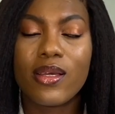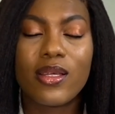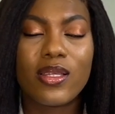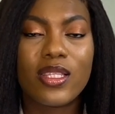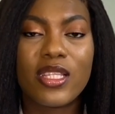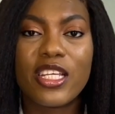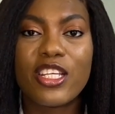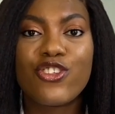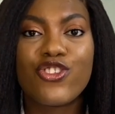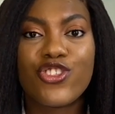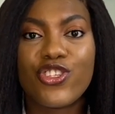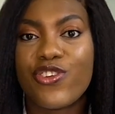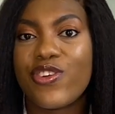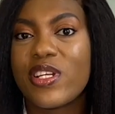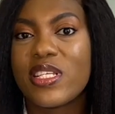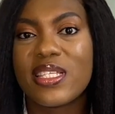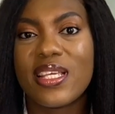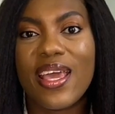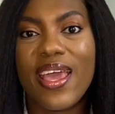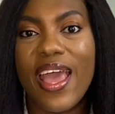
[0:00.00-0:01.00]
the
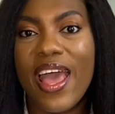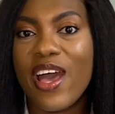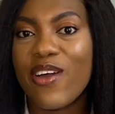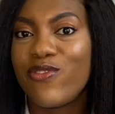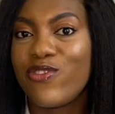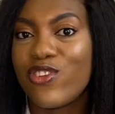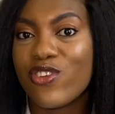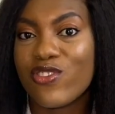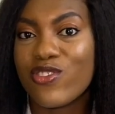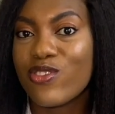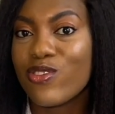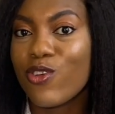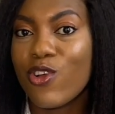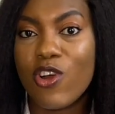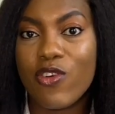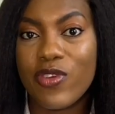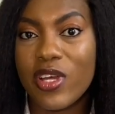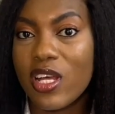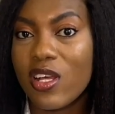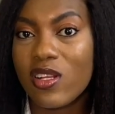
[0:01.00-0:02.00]
insurance I have doesn't
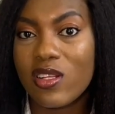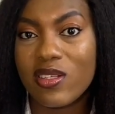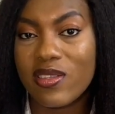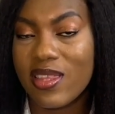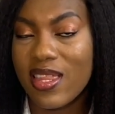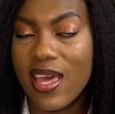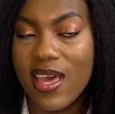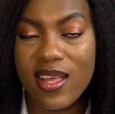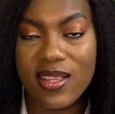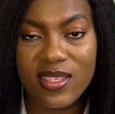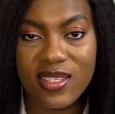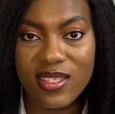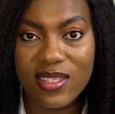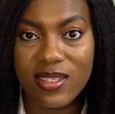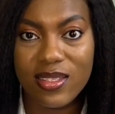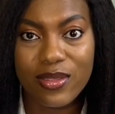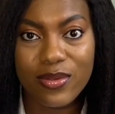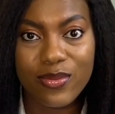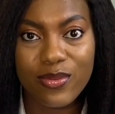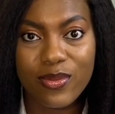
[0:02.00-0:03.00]
cover all of that.
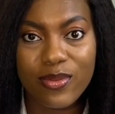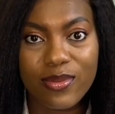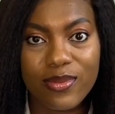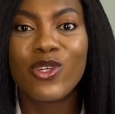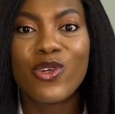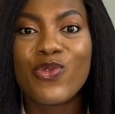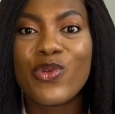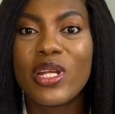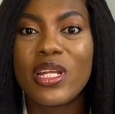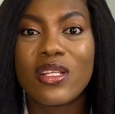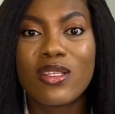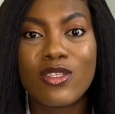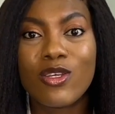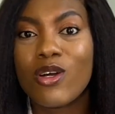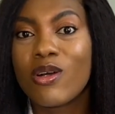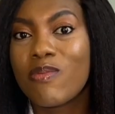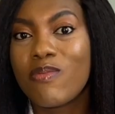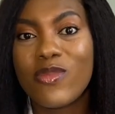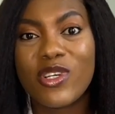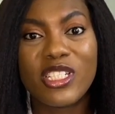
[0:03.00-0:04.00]
Don't really
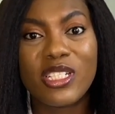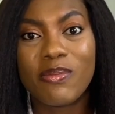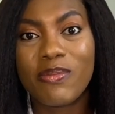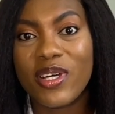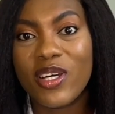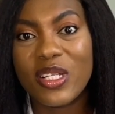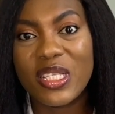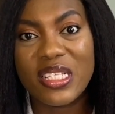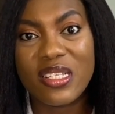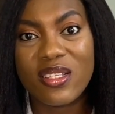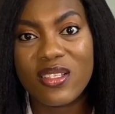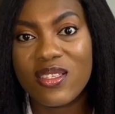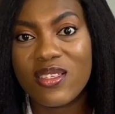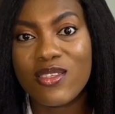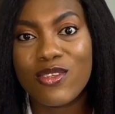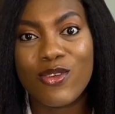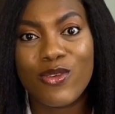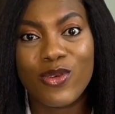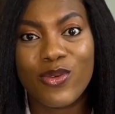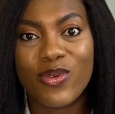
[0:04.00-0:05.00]
talk much about it.
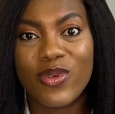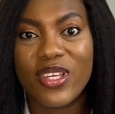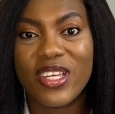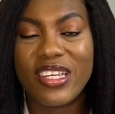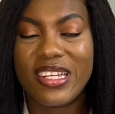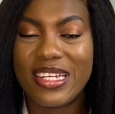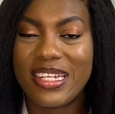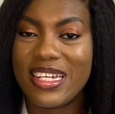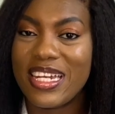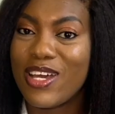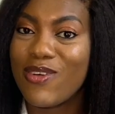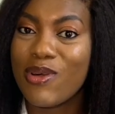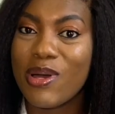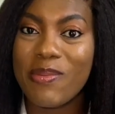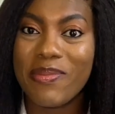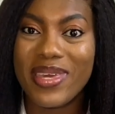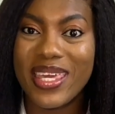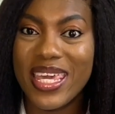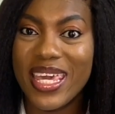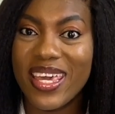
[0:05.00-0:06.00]
So now
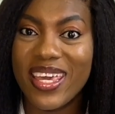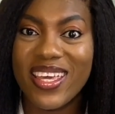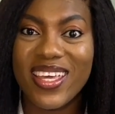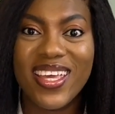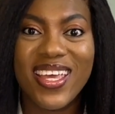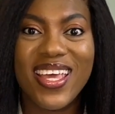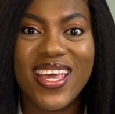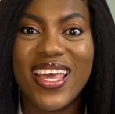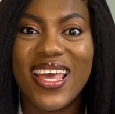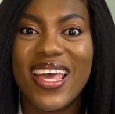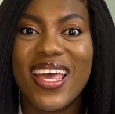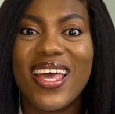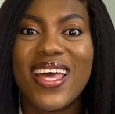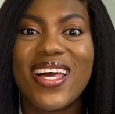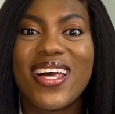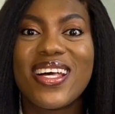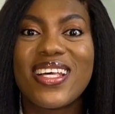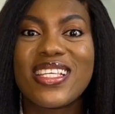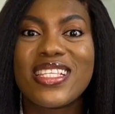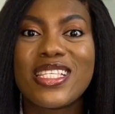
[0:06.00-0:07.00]
I'm here
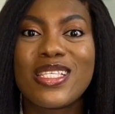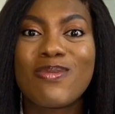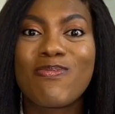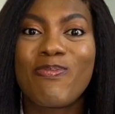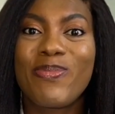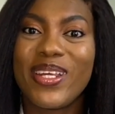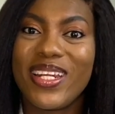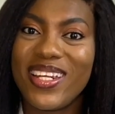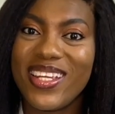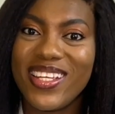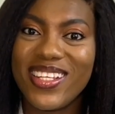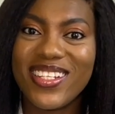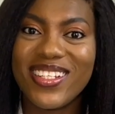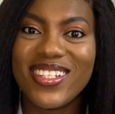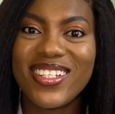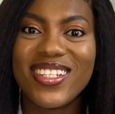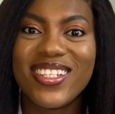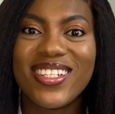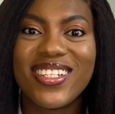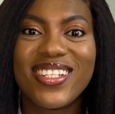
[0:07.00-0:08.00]
spilling
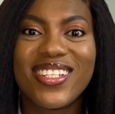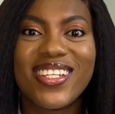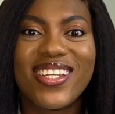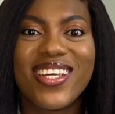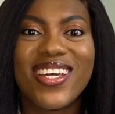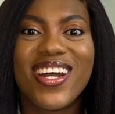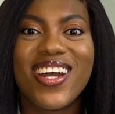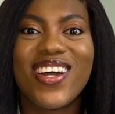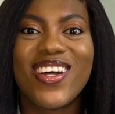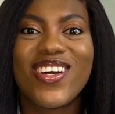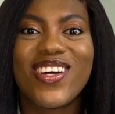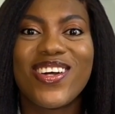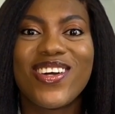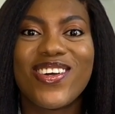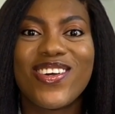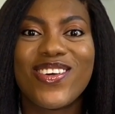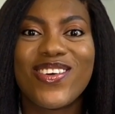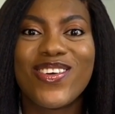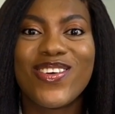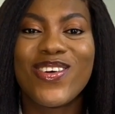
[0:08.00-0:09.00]

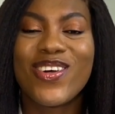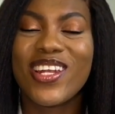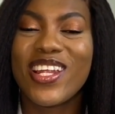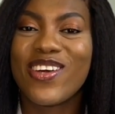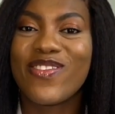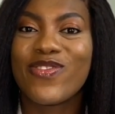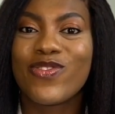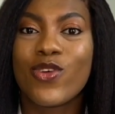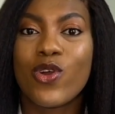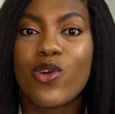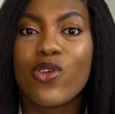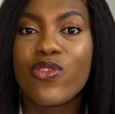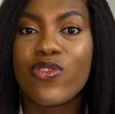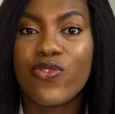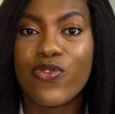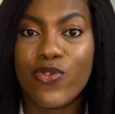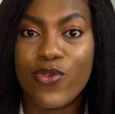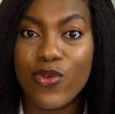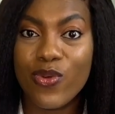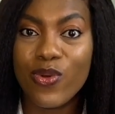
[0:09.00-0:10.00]
all I've gone
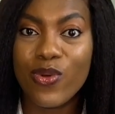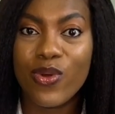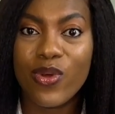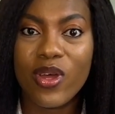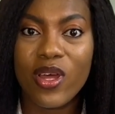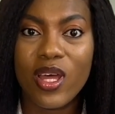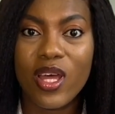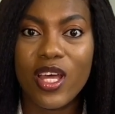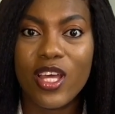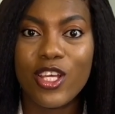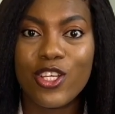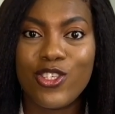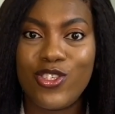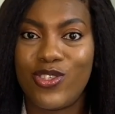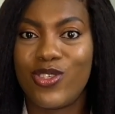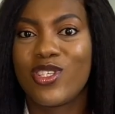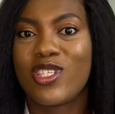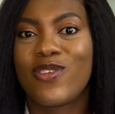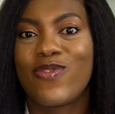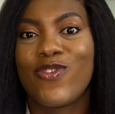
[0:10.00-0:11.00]
through,
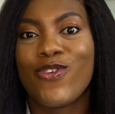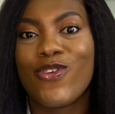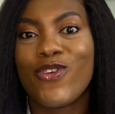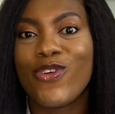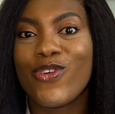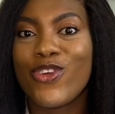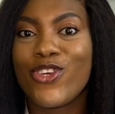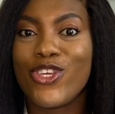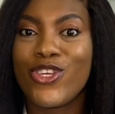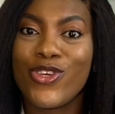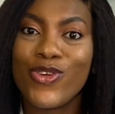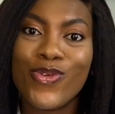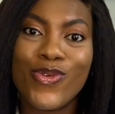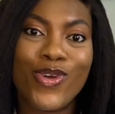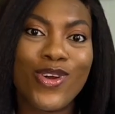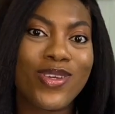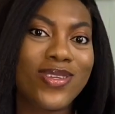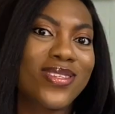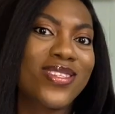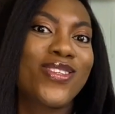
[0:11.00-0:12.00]
just for you
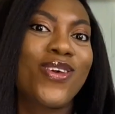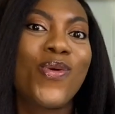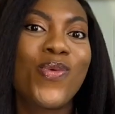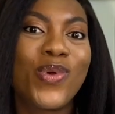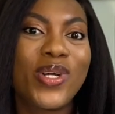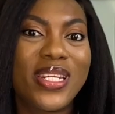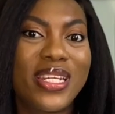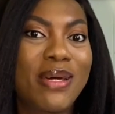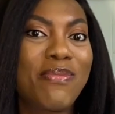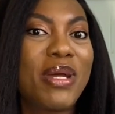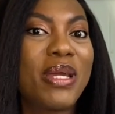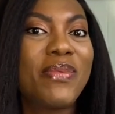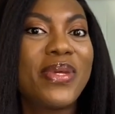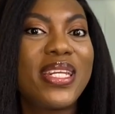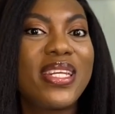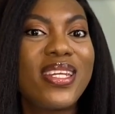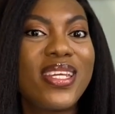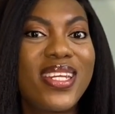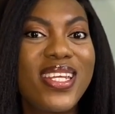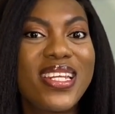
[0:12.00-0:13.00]
or someone that might be
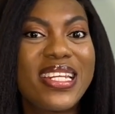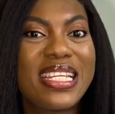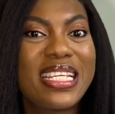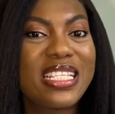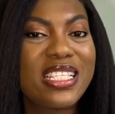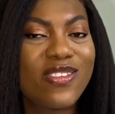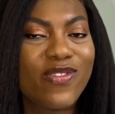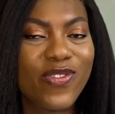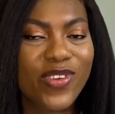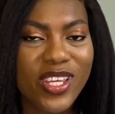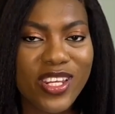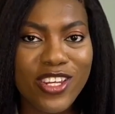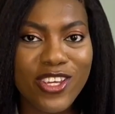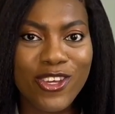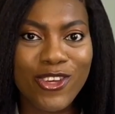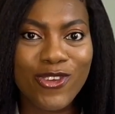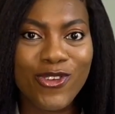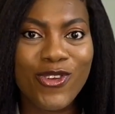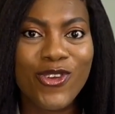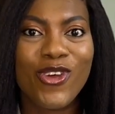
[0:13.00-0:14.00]
needing this video